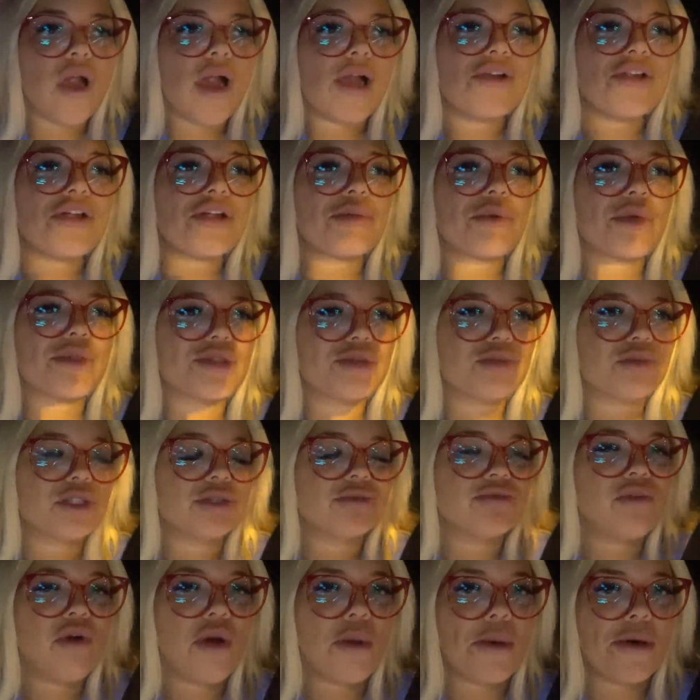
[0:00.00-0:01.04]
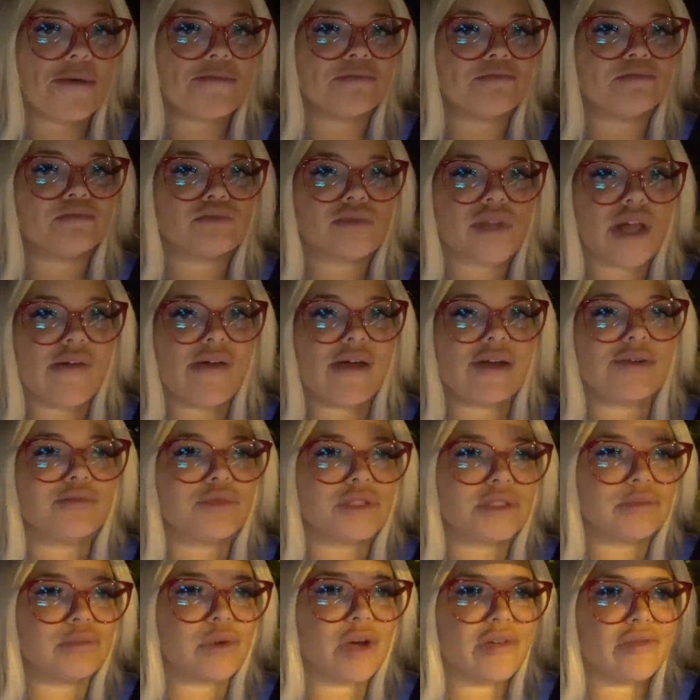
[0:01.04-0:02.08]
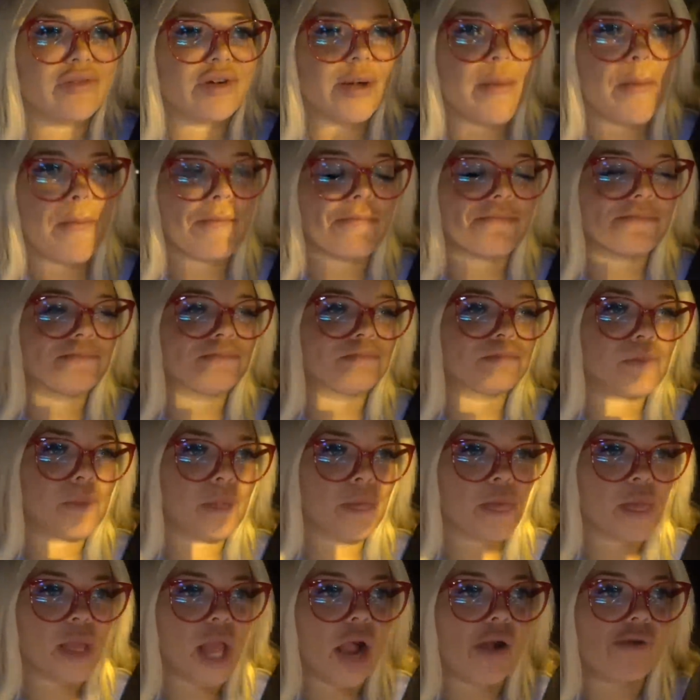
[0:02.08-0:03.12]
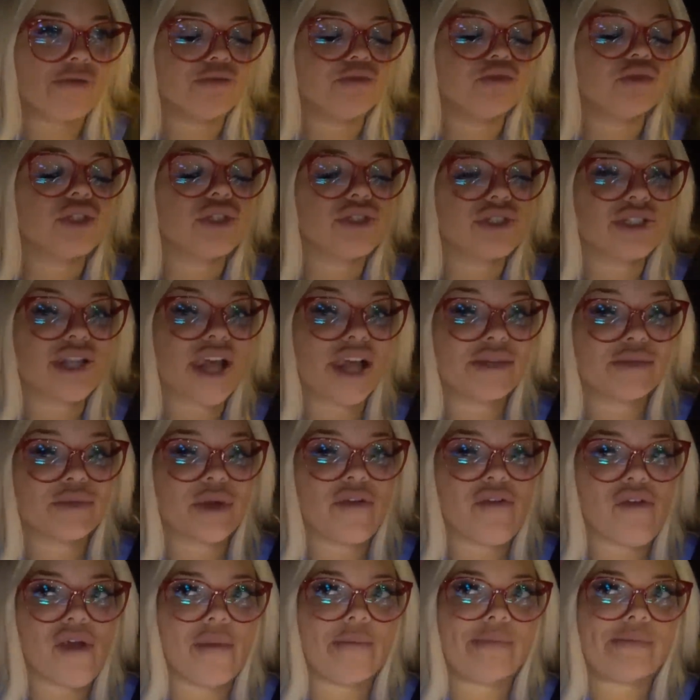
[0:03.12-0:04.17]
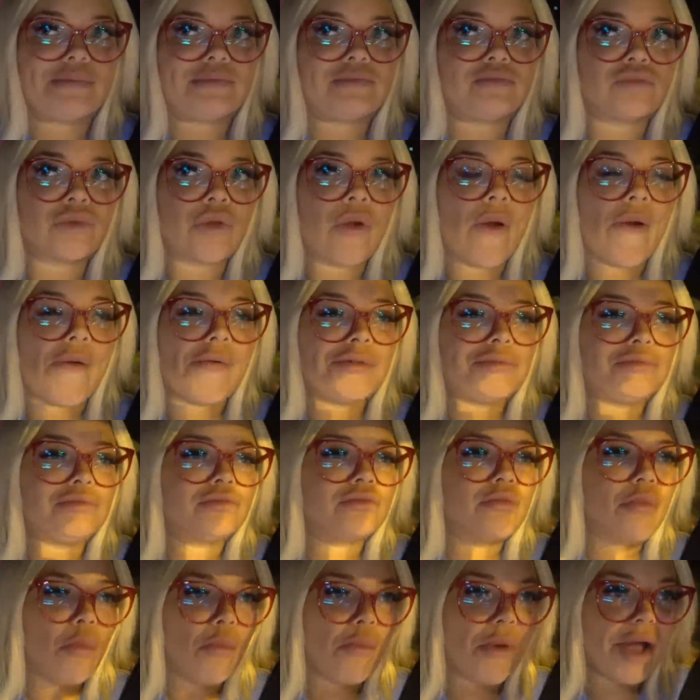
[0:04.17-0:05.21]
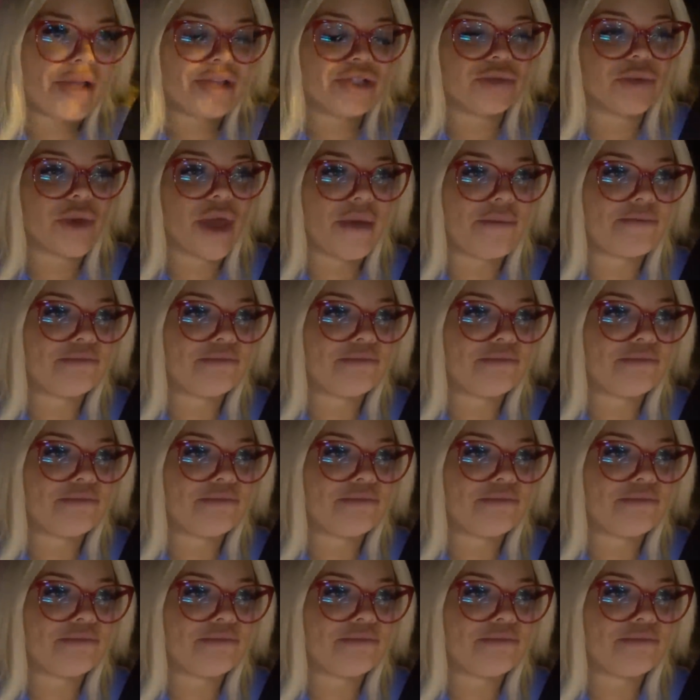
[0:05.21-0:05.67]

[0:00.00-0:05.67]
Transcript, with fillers: I talked about this once before, but I've had one boyfriend, well, it was an ex-boyfriend, passed away.